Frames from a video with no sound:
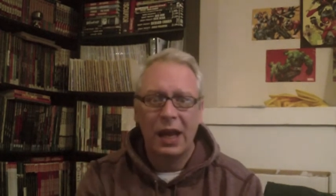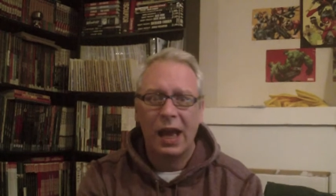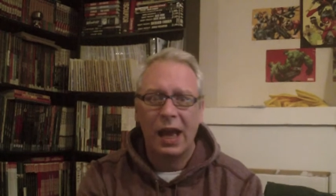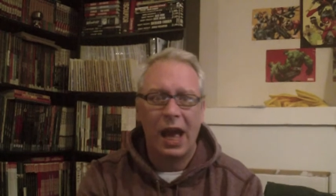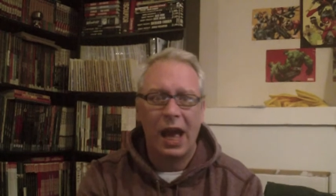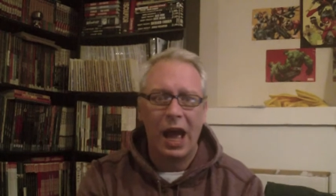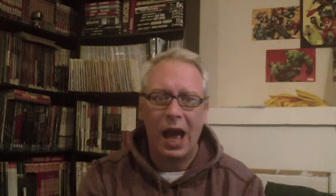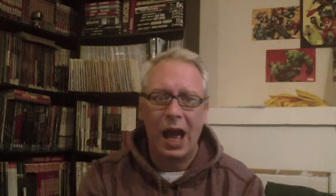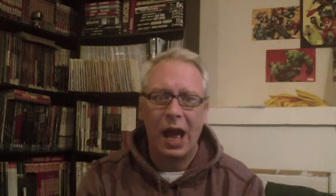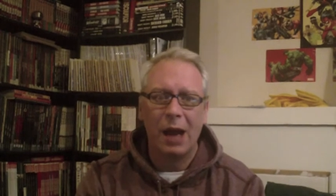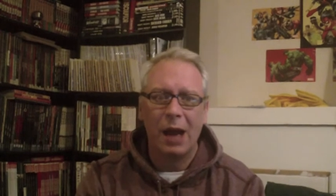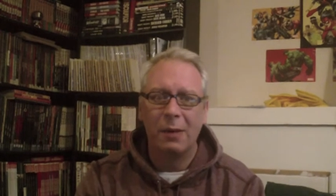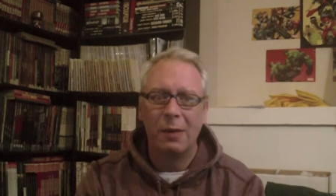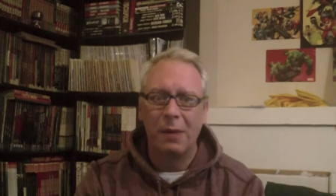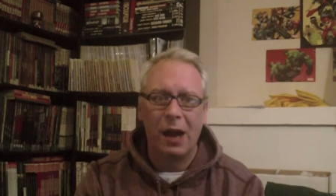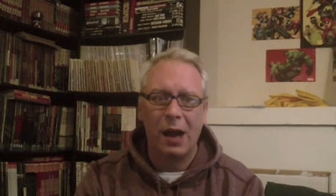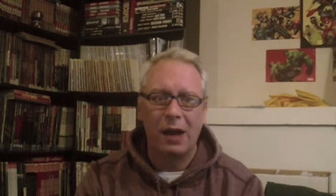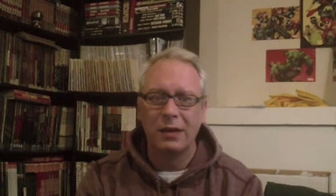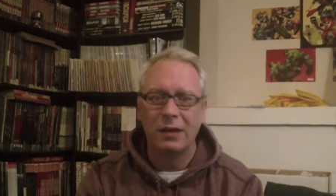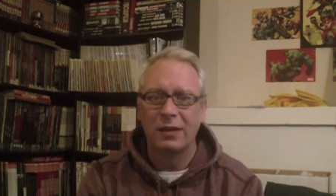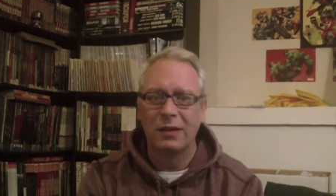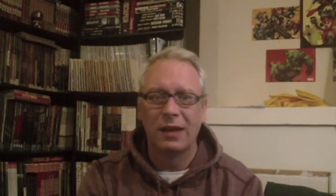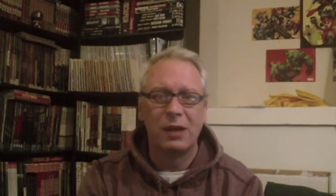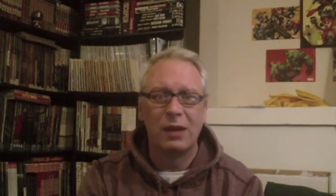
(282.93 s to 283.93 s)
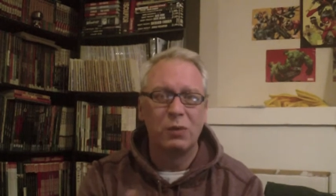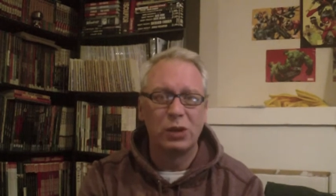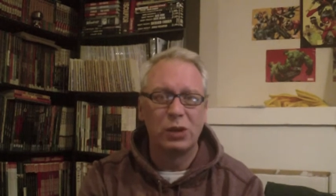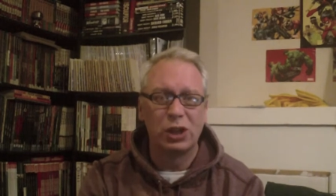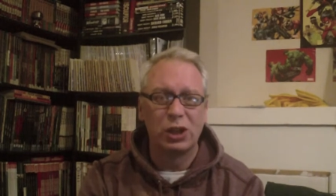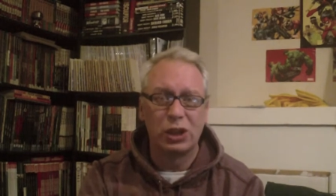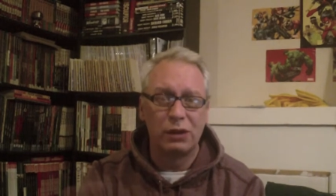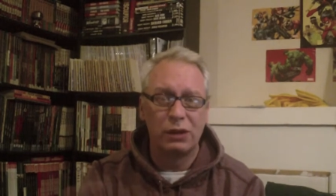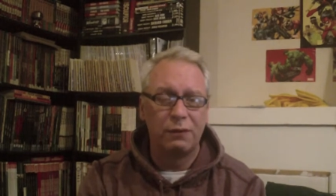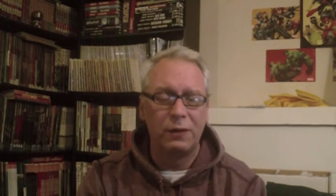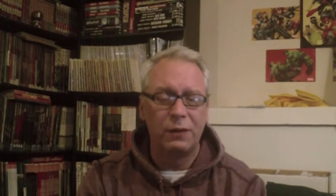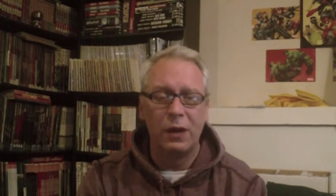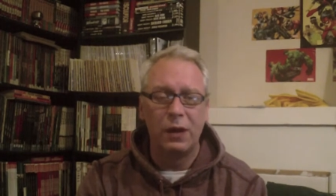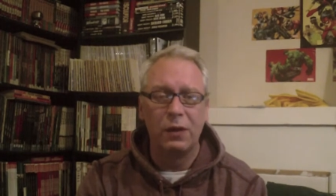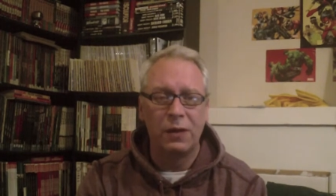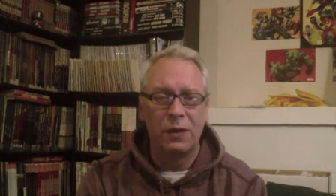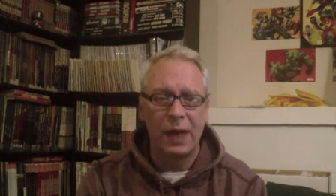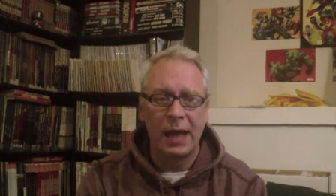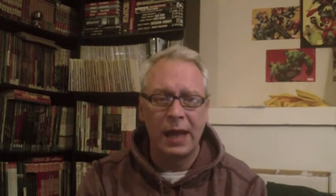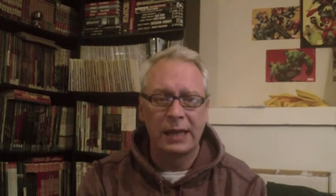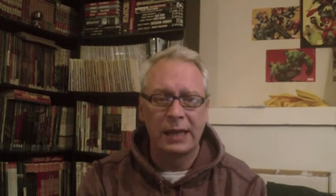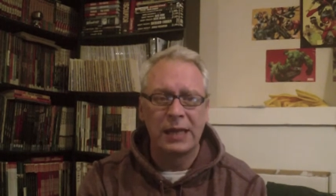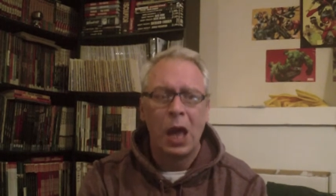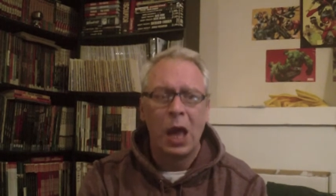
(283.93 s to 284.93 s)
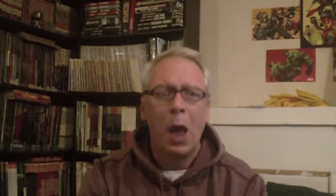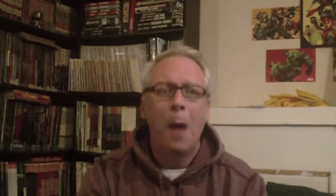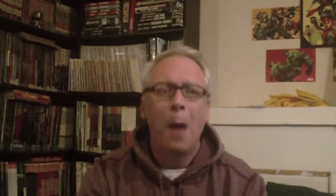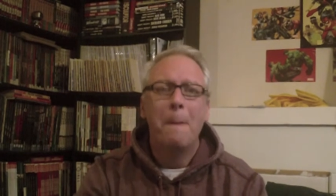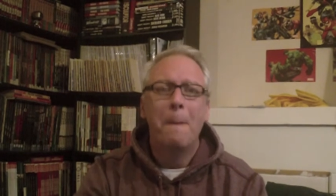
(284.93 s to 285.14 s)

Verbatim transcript: Uh, I, they were just a few things.